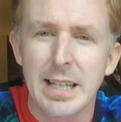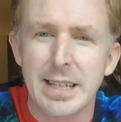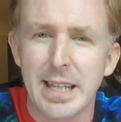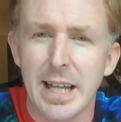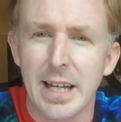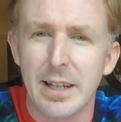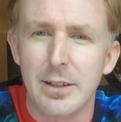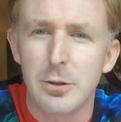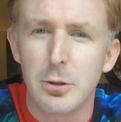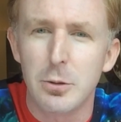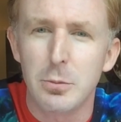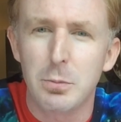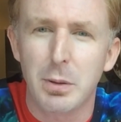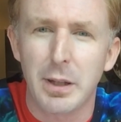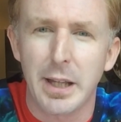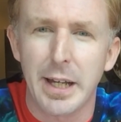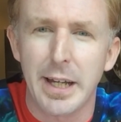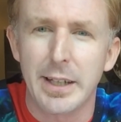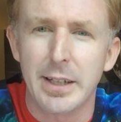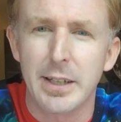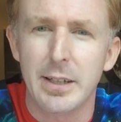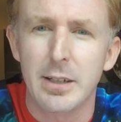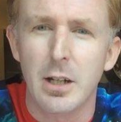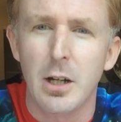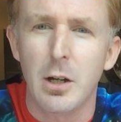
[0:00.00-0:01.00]
That new
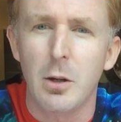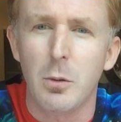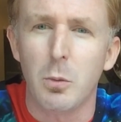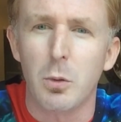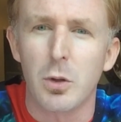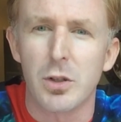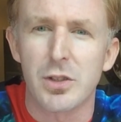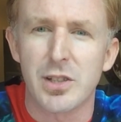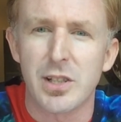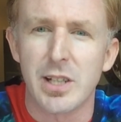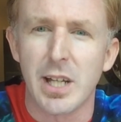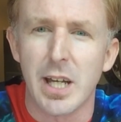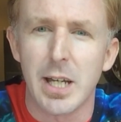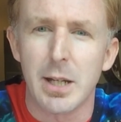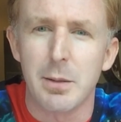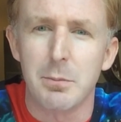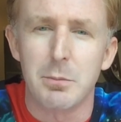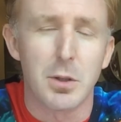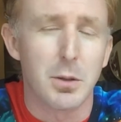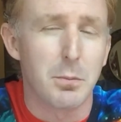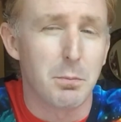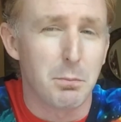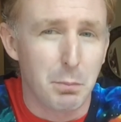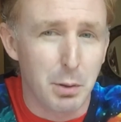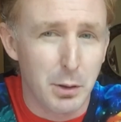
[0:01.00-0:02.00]
planet was
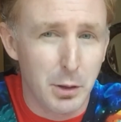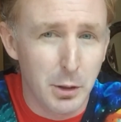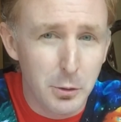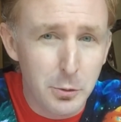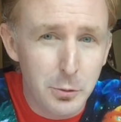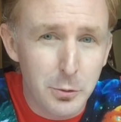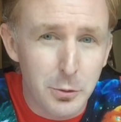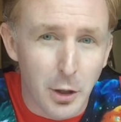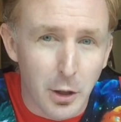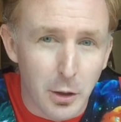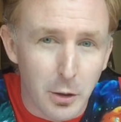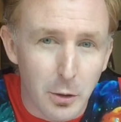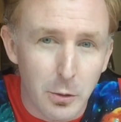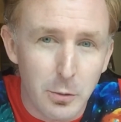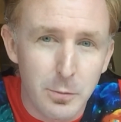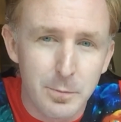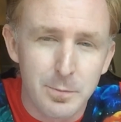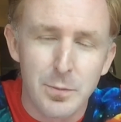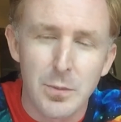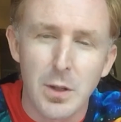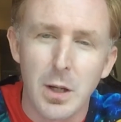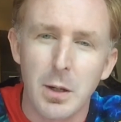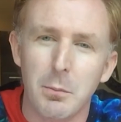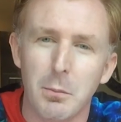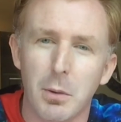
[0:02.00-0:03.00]
named Pluto
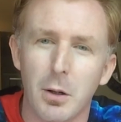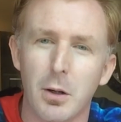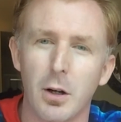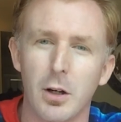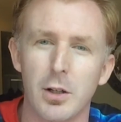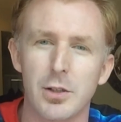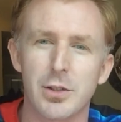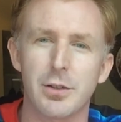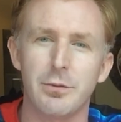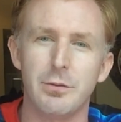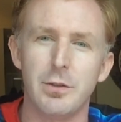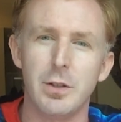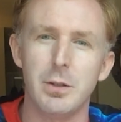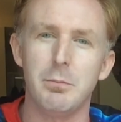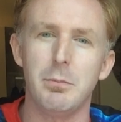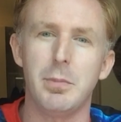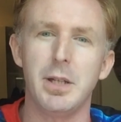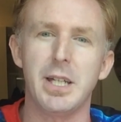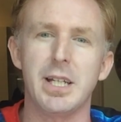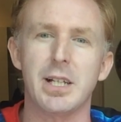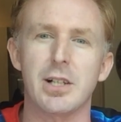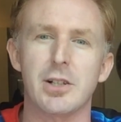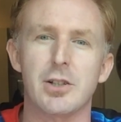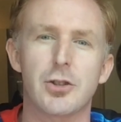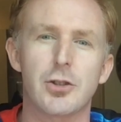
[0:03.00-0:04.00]
because of it
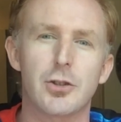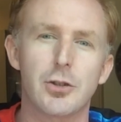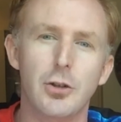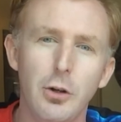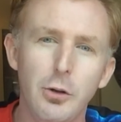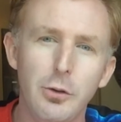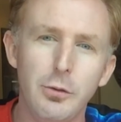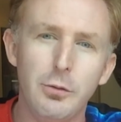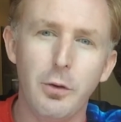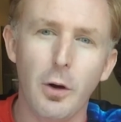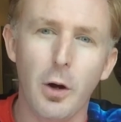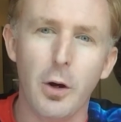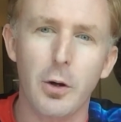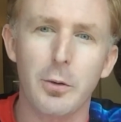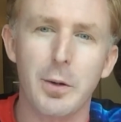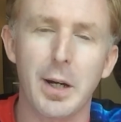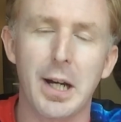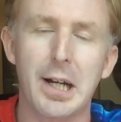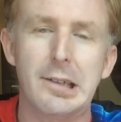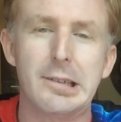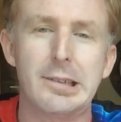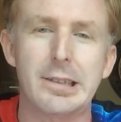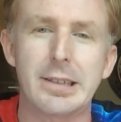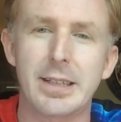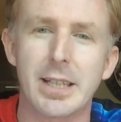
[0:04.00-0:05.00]
being so far
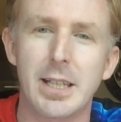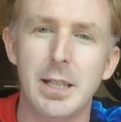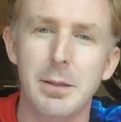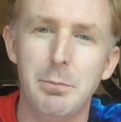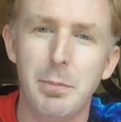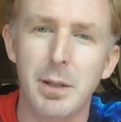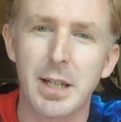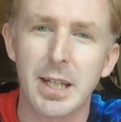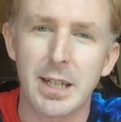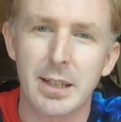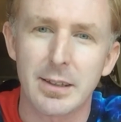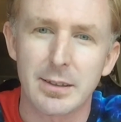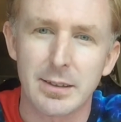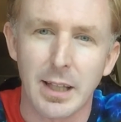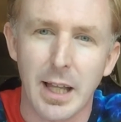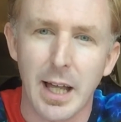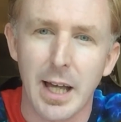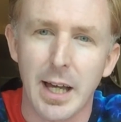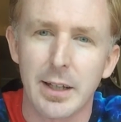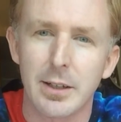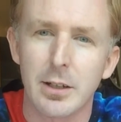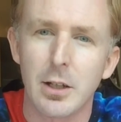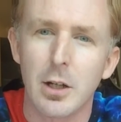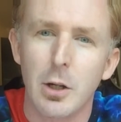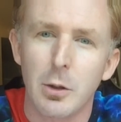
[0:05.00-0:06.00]
out and keeping in
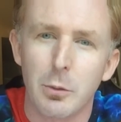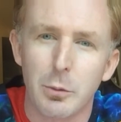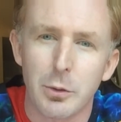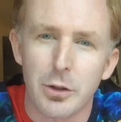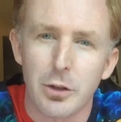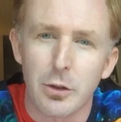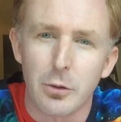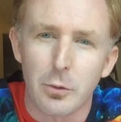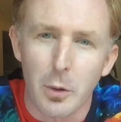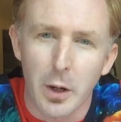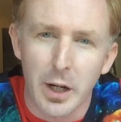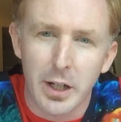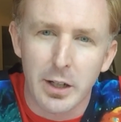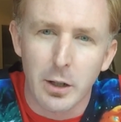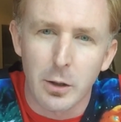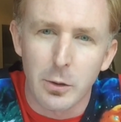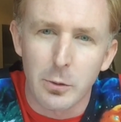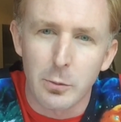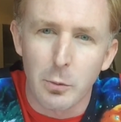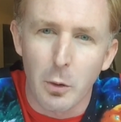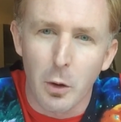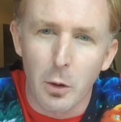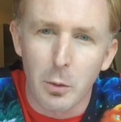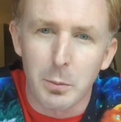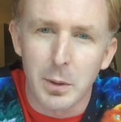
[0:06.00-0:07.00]
line with the Greco
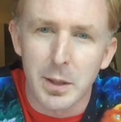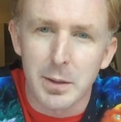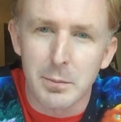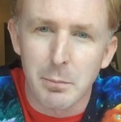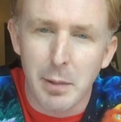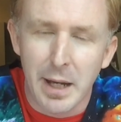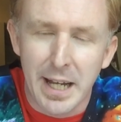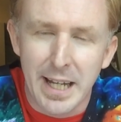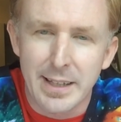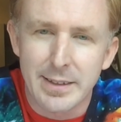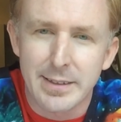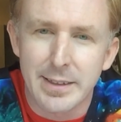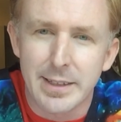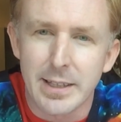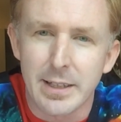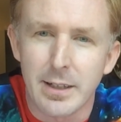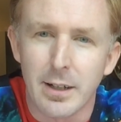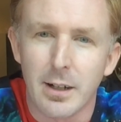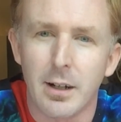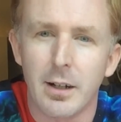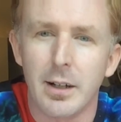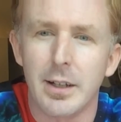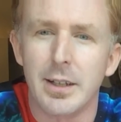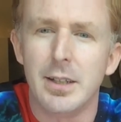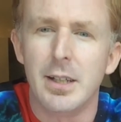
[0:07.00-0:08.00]
Roman
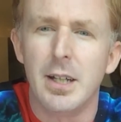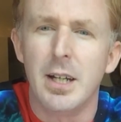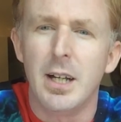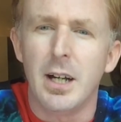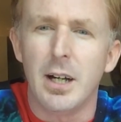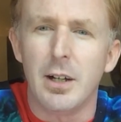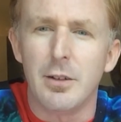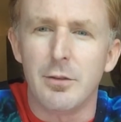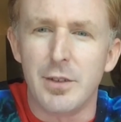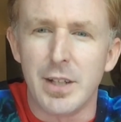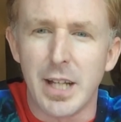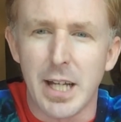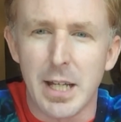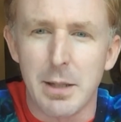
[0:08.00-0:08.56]
pantheon of